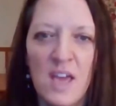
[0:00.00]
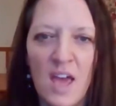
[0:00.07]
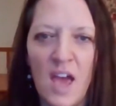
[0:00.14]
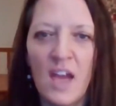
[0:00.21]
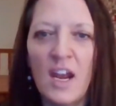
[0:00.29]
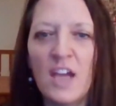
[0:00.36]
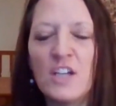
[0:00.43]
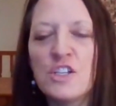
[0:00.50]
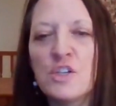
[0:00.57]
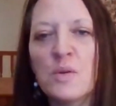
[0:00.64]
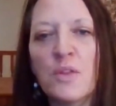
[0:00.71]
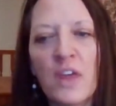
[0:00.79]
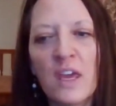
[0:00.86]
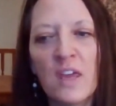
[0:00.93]
And I
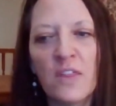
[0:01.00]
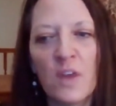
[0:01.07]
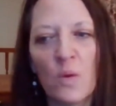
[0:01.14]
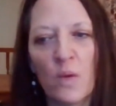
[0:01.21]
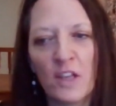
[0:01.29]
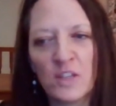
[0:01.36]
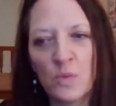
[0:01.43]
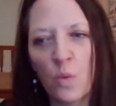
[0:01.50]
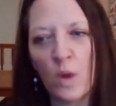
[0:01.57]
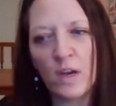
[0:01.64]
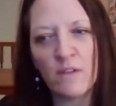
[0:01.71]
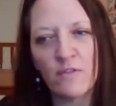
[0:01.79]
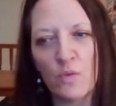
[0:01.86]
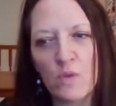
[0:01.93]
do think that that's
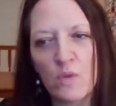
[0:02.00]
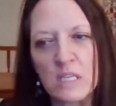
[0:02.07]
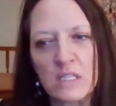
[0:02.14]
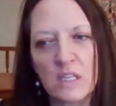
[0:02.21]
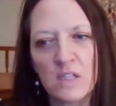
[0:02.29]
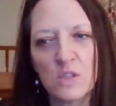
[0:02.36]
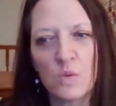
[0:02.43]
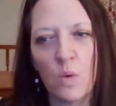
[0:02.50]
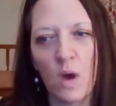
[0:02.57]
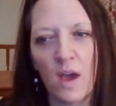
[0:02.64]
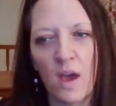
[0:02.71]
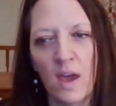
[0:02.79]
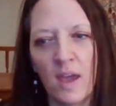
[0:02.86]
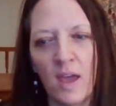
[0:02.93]
one of the reasons
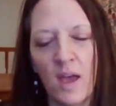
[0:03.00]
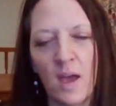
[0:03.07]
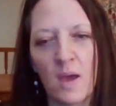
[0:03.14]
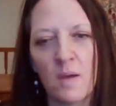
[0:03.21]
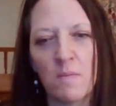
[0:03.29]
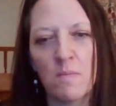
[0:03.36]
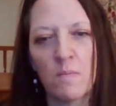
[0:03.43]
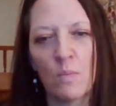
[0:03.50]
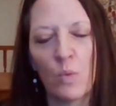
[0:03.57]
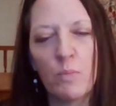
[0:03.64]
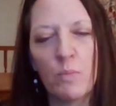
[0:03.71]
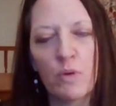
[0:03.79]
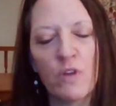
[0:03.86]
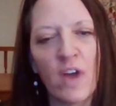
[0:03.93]
why
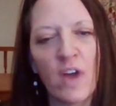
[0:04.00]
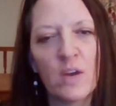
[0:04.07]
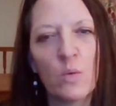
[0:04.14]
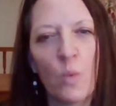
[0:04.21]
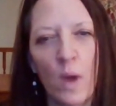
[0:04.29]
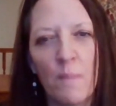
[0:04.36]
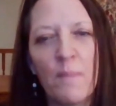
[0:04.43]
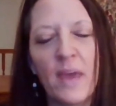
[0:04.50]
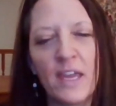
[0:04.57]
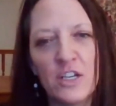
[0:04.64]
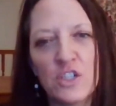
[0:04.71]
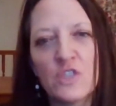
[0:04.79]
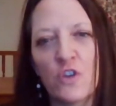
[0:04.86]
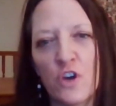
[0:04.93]
we provided web
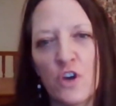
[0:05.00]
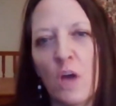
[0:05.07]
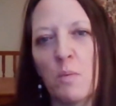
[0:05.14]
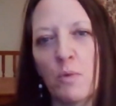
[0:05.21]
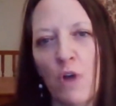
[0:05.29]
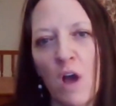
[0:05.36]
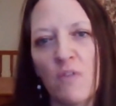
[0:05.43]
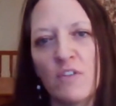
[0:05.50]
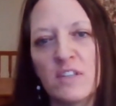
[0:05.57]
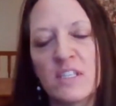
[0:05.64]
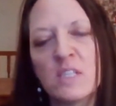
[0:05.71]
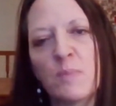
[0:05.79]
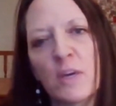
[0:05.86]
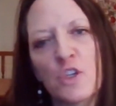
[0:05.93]
pages for nonprofits,
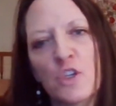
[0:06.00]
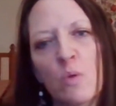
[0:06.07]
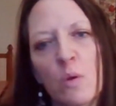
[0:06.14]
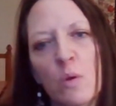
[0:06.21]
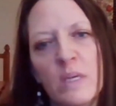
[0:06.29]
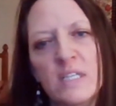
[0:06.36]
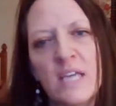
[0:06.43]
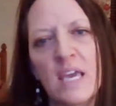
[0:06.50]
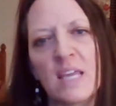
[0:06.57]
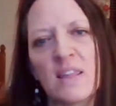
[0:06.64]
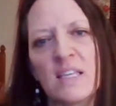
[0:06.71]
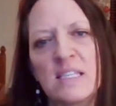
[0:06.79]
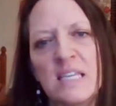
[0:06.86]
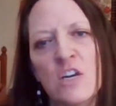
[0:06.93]
especially when we take
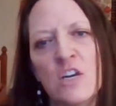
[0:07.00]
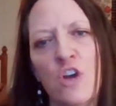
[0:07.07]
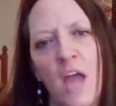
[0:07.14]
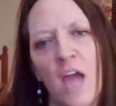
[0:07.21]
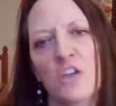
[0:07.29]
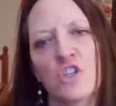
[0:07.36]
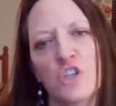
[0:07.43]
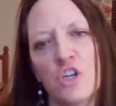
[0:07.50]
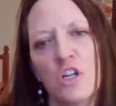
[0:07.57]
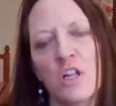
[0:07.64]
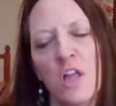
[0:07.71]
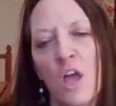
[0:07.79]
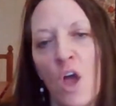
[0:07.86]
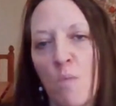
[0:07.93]
this
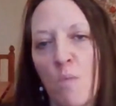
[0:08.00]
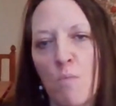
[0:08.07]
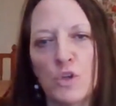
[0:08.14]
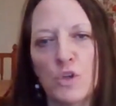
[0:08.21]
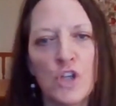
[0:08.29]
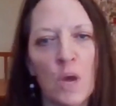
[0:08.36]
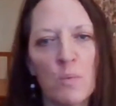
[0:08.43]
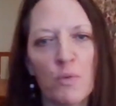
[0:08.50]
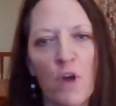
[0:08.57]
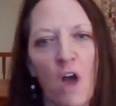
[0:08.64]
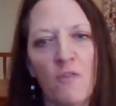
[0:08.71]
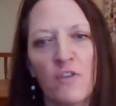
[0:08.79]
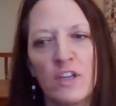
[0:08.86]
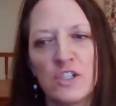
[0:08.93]
international. Most
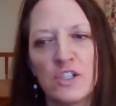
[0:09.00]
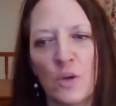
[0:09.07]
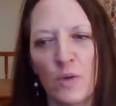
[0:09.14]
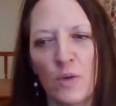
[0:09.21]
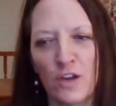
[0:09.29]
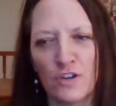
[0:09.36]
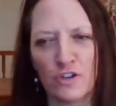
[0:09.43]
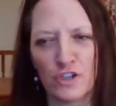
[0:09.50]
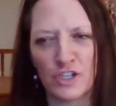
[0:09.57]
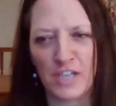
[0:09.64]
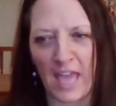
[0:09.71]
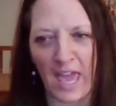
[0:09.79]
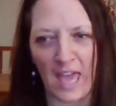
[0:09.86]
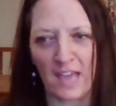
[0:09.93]
nonprofits don't
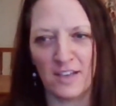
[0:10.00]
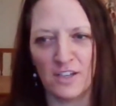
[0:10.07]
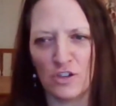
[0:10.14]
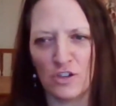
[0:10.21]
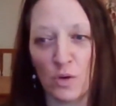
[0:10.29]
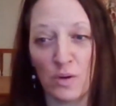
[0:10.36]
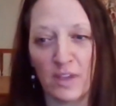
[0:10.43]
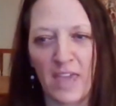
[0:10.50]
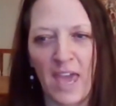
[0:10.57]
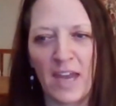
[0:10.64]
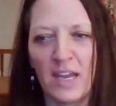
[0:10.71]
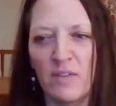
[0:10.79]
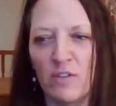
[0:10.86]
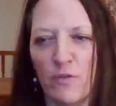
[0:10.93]
understand or
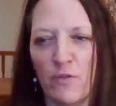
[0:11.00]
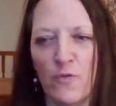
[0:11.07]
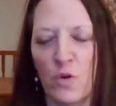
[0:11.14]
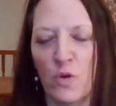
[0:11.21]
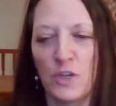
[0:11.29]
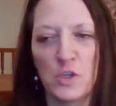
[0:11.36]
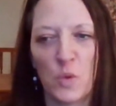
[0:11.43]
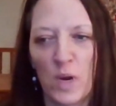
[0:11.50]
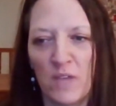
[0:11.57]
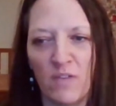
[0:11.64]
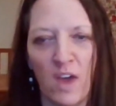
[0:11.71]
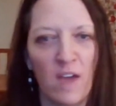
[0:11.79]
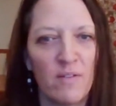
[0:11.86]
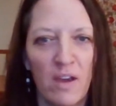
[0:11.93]
can't even afford the
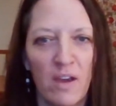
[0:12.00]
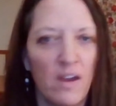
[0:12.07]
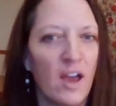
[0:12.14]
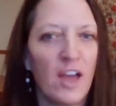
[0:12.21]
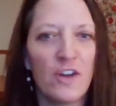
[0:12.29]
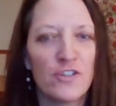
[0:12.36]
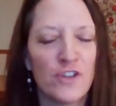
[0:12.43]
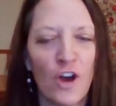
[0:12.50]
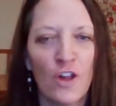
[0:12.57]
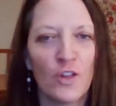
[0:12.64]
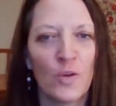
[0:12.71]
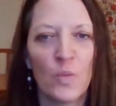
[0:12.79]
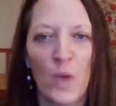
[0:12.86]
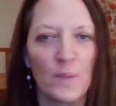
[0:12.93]
$2,500
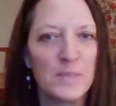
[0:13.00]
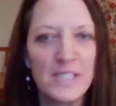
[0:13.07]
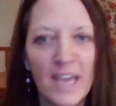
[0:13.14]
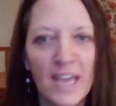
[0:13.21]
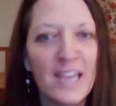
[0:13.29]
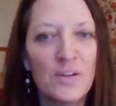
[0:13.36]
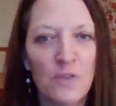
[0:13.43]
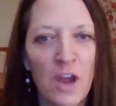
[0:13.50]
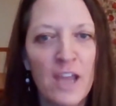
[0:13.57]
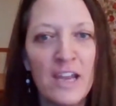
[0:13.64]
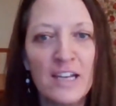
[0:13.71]
website, right?